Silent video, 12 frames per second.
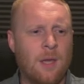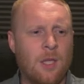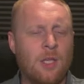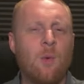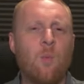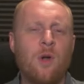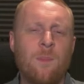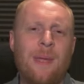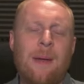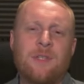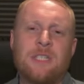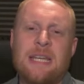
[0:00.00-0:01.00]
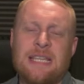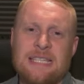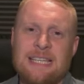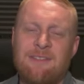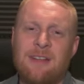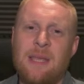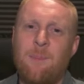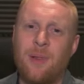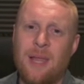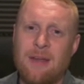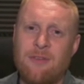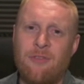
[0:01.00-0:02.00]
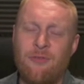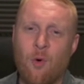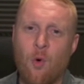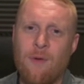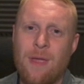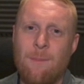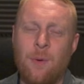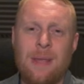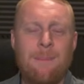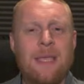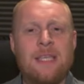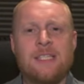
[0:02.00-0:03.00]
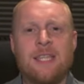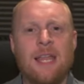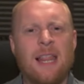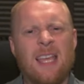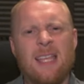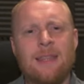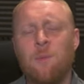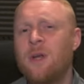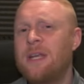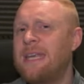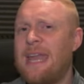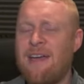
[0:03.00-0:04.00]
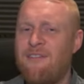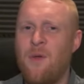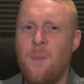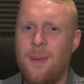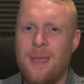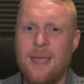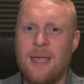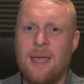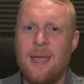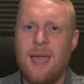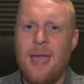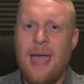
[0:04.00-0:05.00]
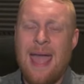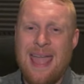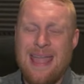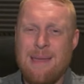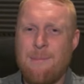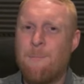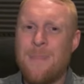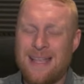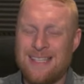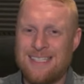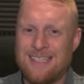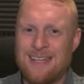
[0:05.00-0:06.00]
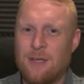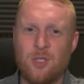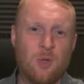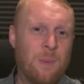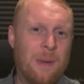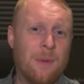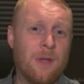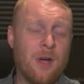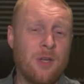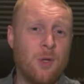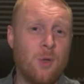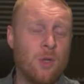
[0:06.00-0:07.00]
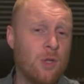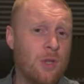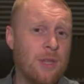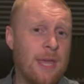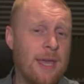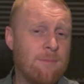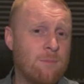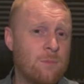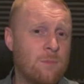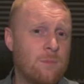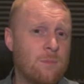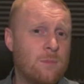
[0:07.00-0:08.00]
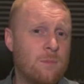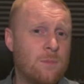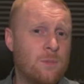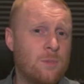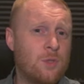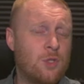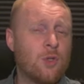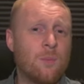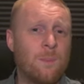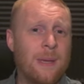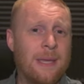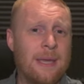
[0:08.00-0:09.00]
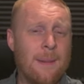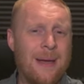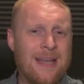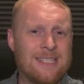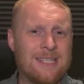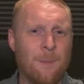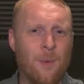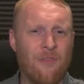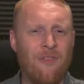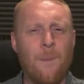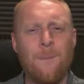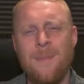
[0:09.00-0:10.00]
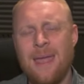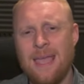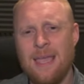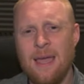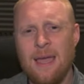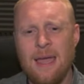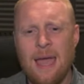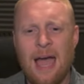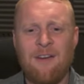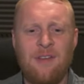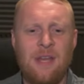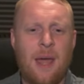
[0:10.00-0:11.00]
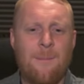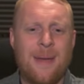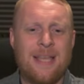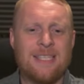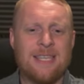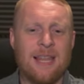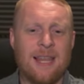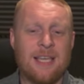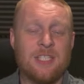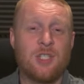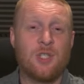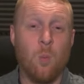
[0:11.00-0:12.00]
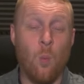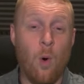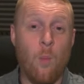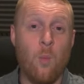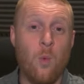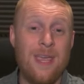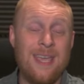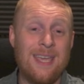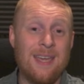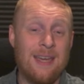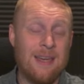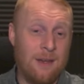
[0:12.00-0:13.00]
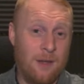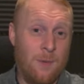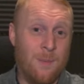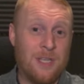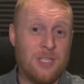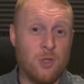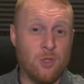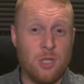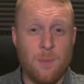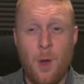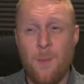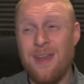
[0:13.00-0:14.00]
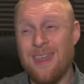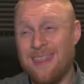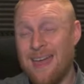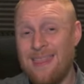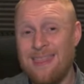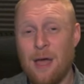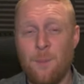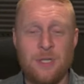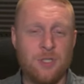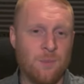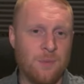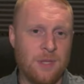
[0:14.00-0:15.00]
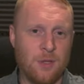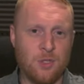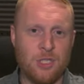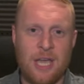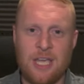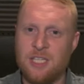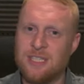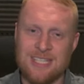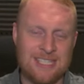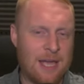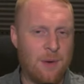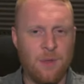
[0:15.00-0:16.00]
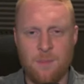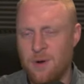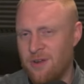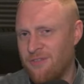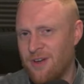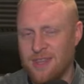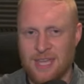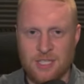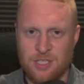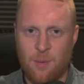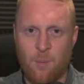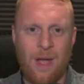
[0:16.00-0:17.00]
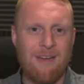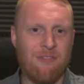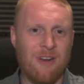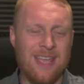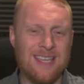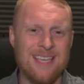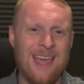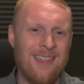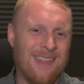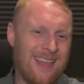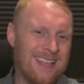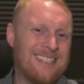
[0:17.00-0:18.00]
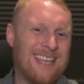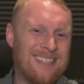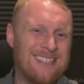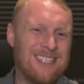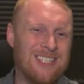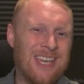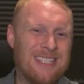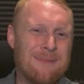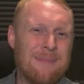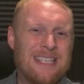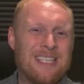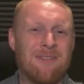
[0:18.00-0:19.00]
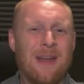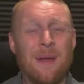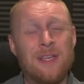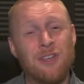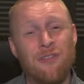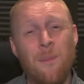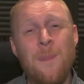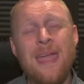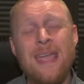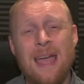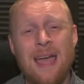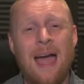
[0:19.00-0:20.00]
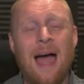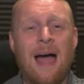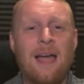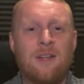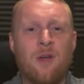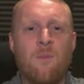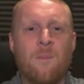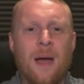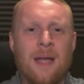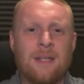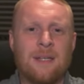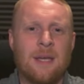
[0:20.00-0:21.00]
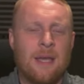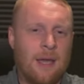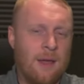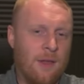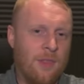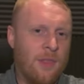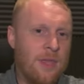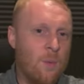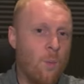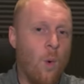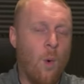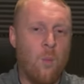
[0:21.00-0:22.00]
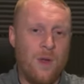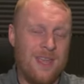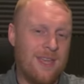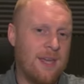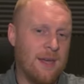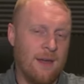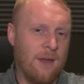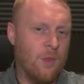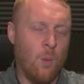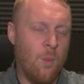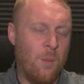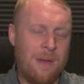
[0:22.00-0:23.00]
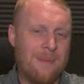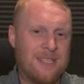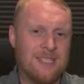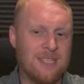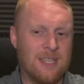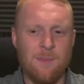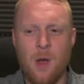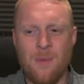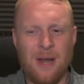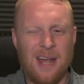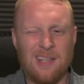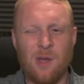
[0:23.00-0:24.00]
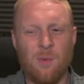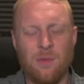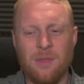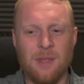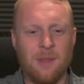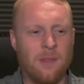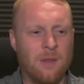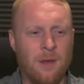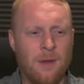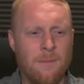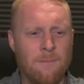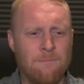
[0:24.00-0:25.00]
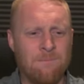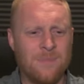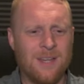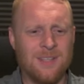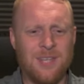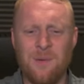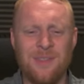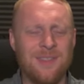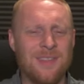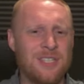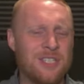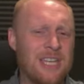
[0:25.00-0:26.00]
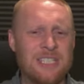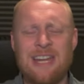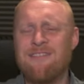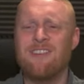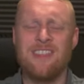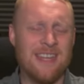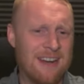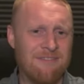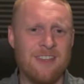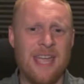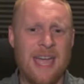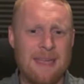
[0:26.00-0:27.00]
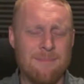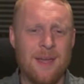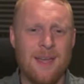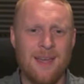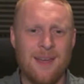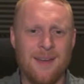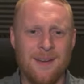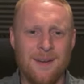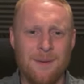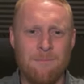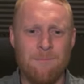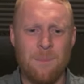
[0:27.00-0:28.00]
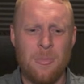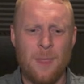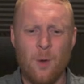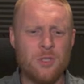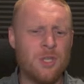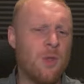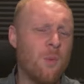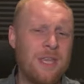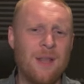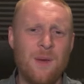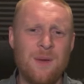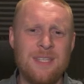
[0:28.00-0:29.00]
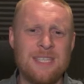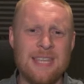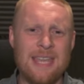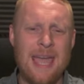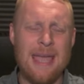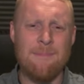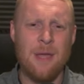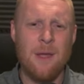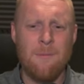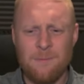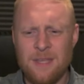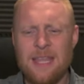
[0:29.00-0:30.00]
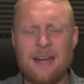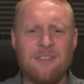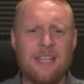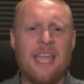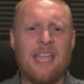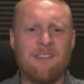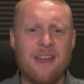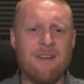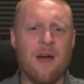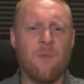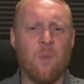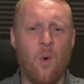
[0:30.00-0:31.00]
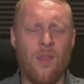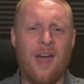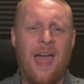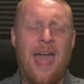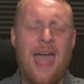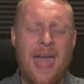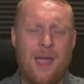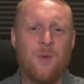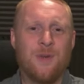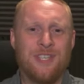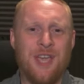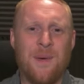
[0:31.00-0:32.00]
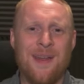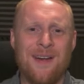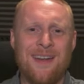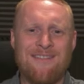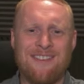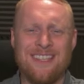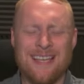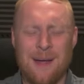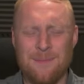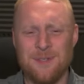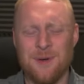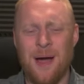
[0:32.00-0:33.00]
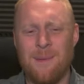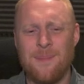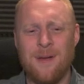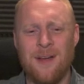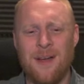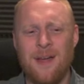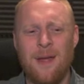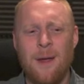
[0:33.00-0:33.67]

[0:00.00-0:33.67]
you wouldn't be able to necessarily plan for it, but it means that like there would never be a meta. Now, some people argue that there shouldn't be a meta, but for me, having a meta that lasts one week, um, as it does at the moment, then there'll be something that'll change the tower, the modifier, the enchant, whatever it is. That tends to change the meta anyway. So for me, I don't mind uh, the one week, uh, the one week metas at the moment. I don't think that. Um, I don't think that changing everything every game. Um, also, that when you load into the game, you don't have to get your head around what the heck was going on every time. So I'm. Uh,